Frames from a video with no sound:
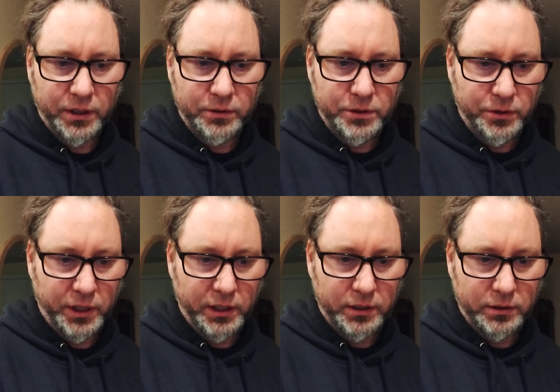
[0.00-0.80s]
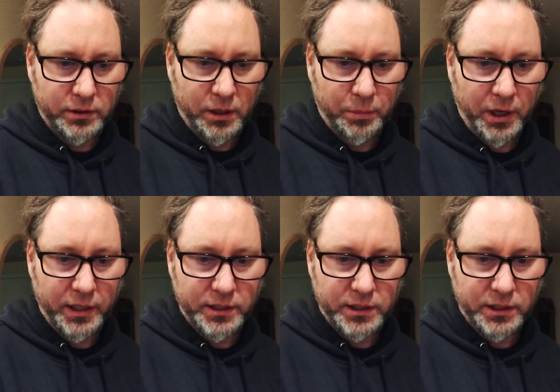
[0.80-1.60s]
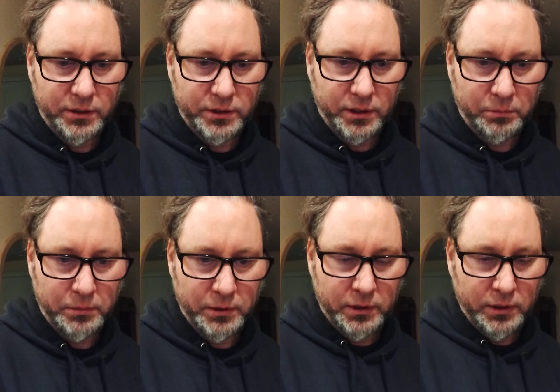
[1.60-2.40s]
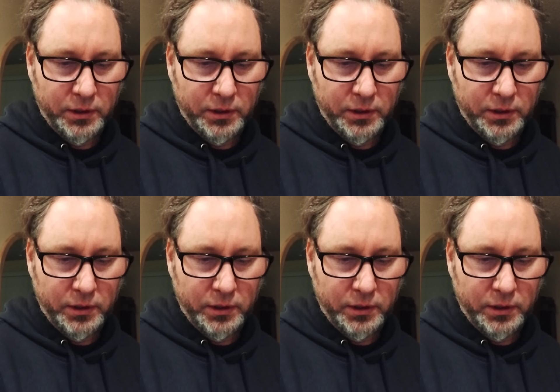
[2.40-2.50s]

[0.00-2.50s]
and I was drinking a cup of iced tea or something.